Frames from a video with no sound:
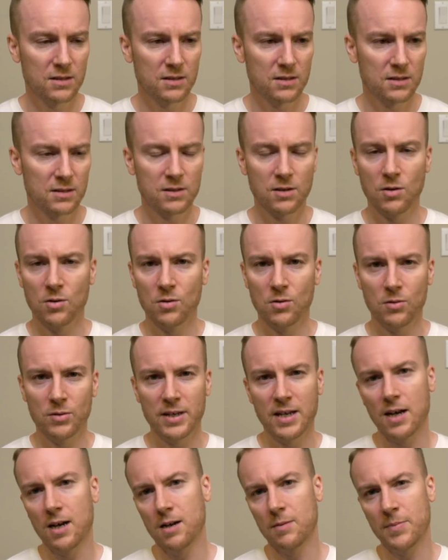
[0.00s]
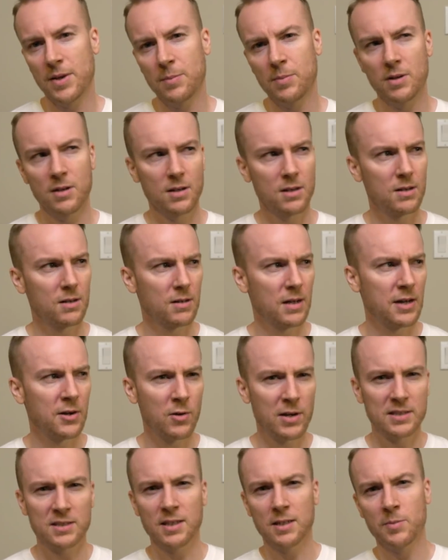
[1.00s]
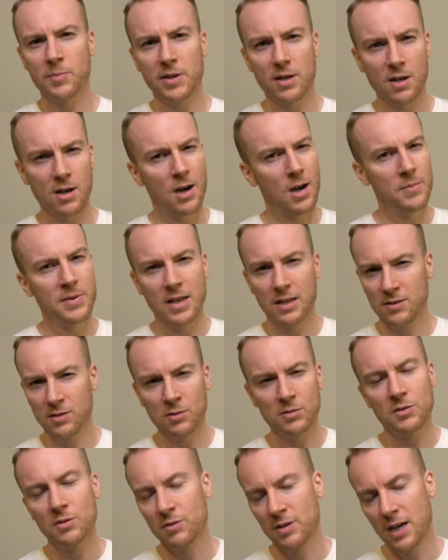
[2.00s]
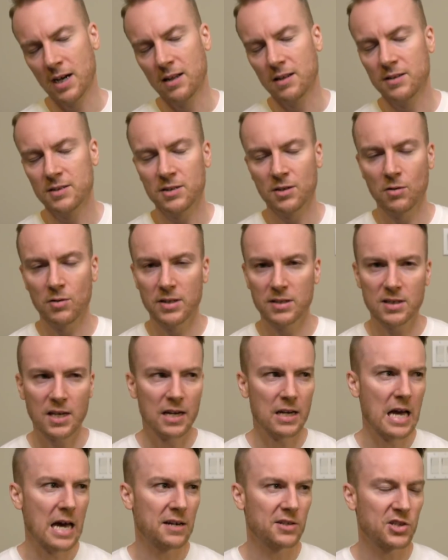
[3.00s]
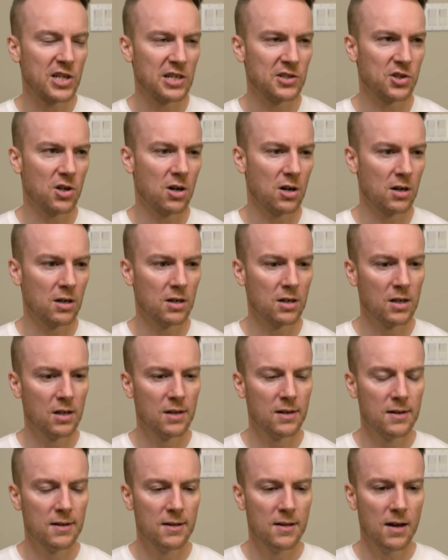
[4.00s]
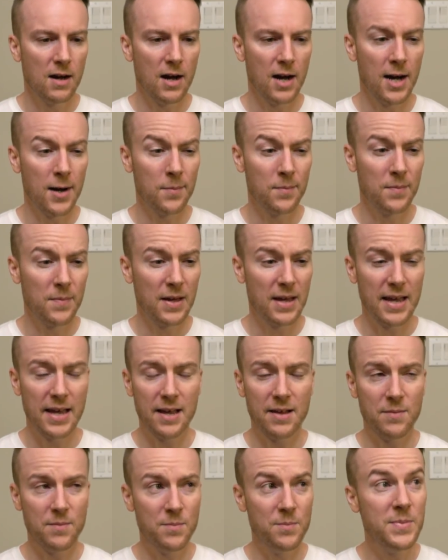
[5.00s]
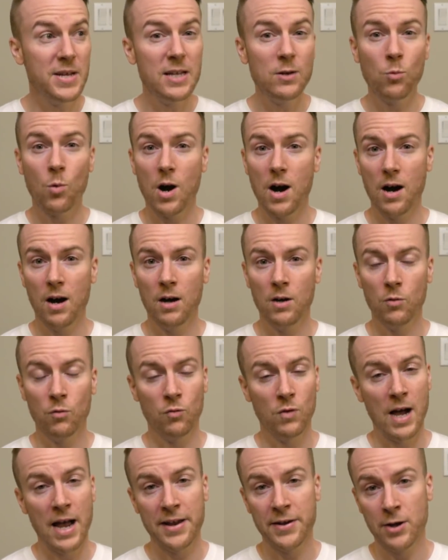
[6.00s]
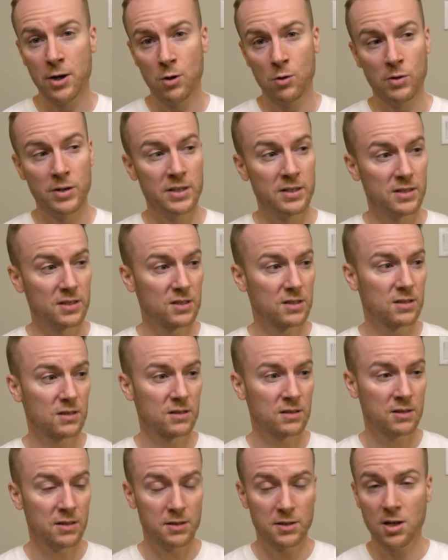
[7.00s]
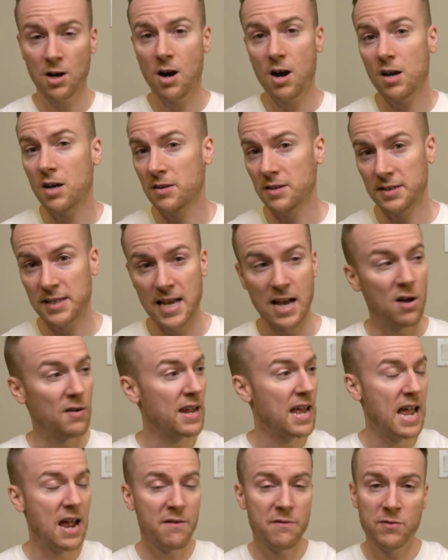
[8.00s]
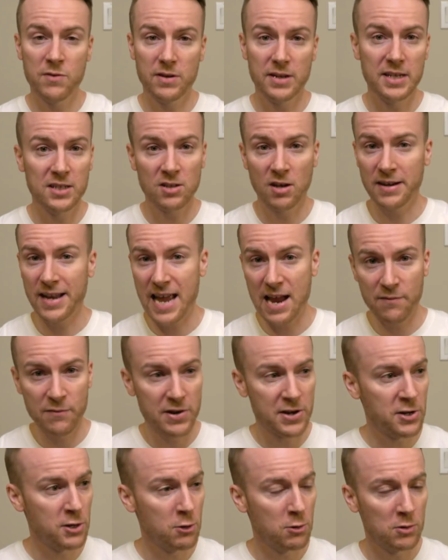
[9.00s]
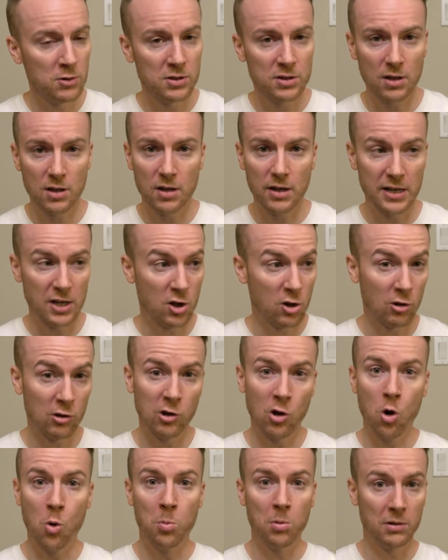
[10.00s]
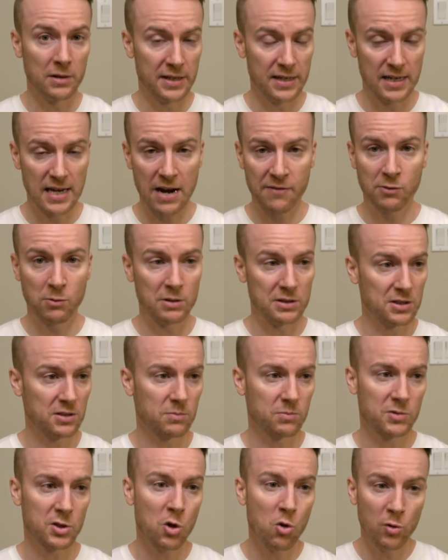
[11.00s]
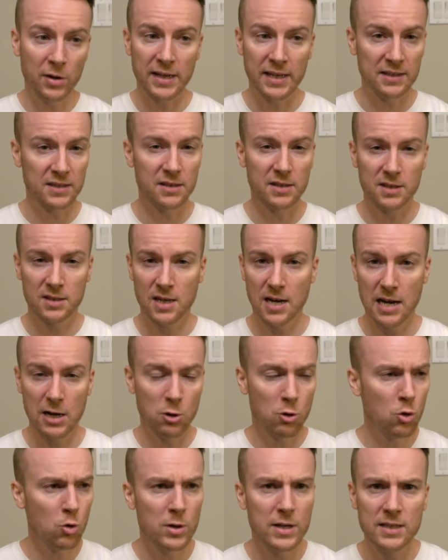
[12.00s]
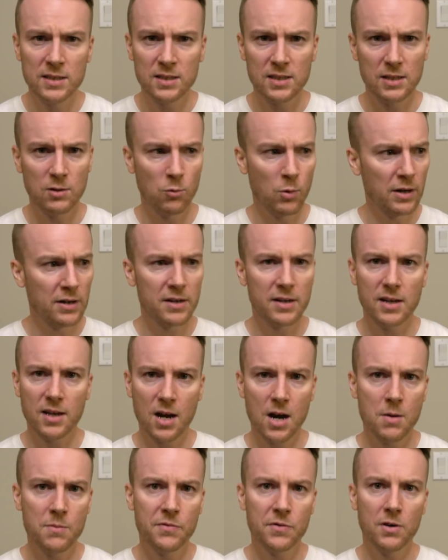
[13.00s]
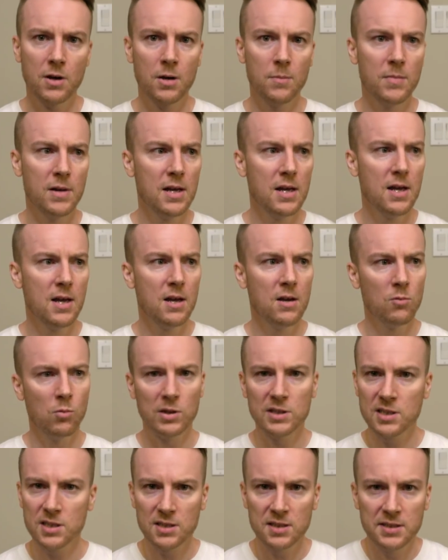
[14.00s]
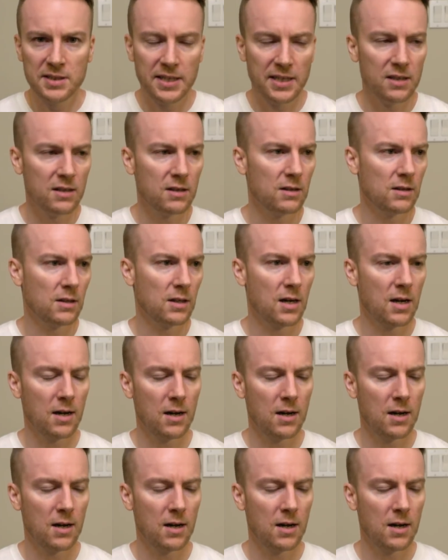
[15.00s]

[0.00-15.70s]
So yeah, maybe, I know I said to be a cop. Yeah, don't do that. So he's kind of had a change of heart. Meanwhile, Rhino is the talk of the town. He's on every news, like globally. Everyone's tuning into this guy. Who is he? Where did he come from? What's his deal?